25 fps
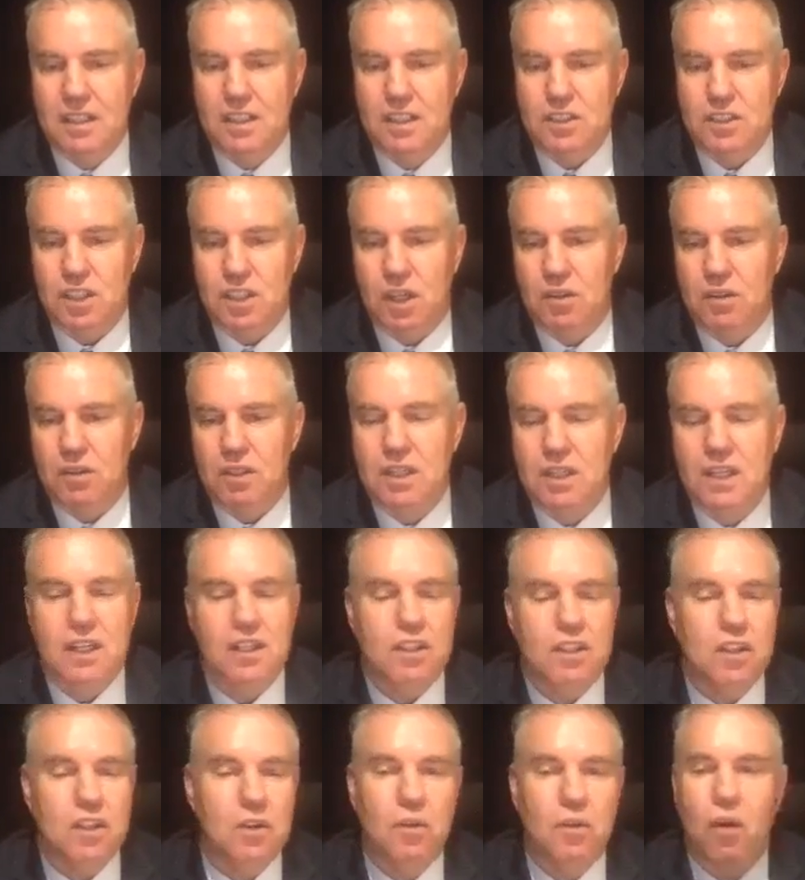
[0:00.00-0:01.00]
So the
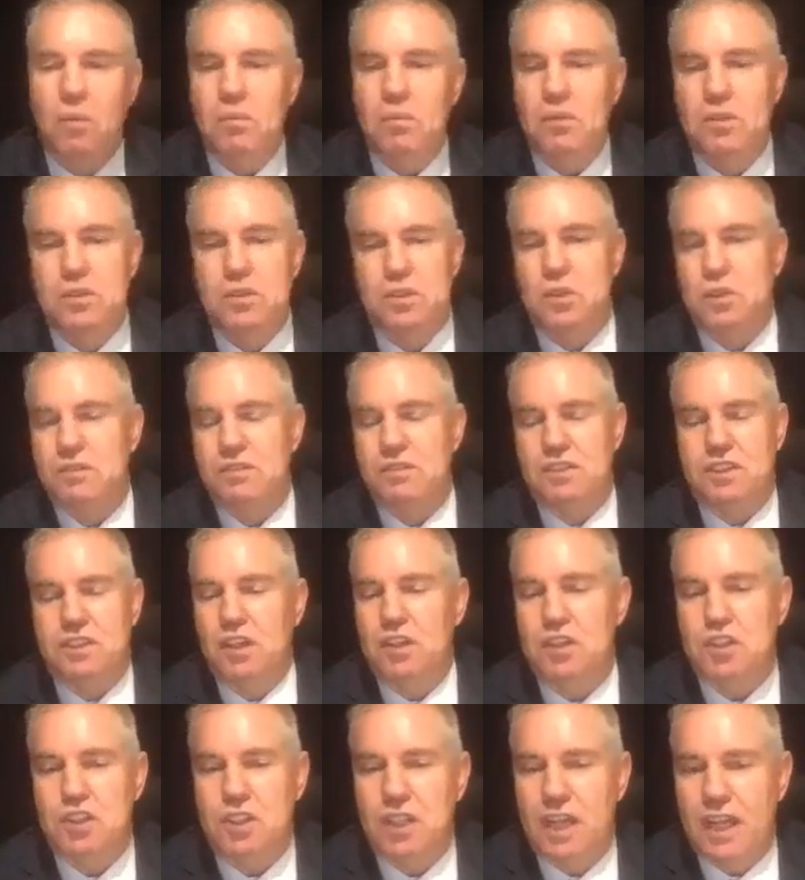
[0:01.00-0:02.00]
normal sort of
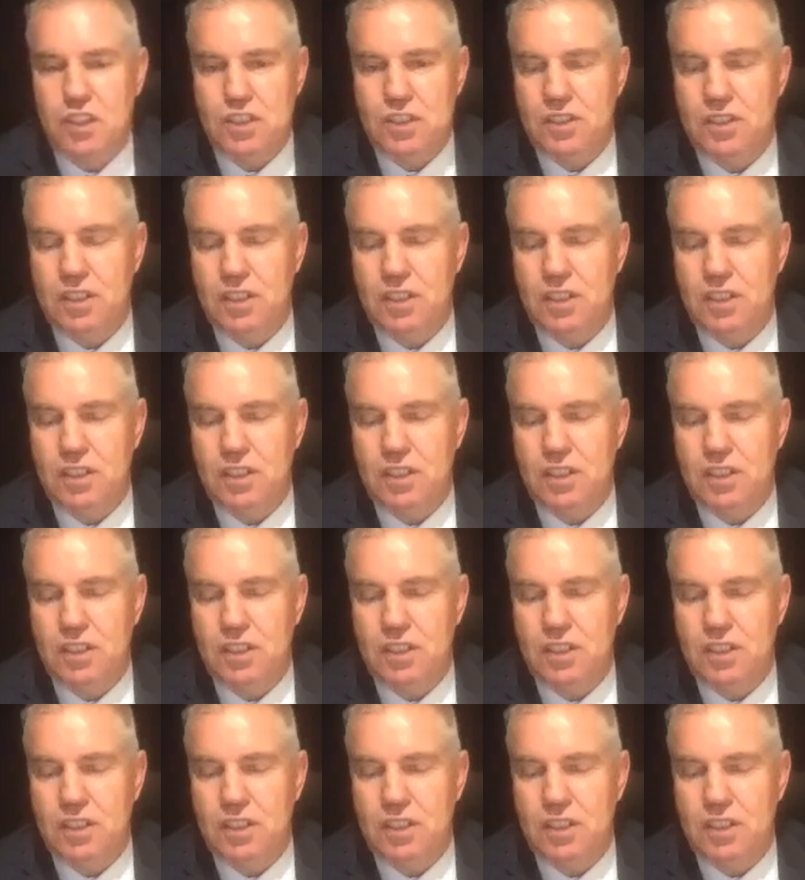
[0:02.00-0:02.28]
association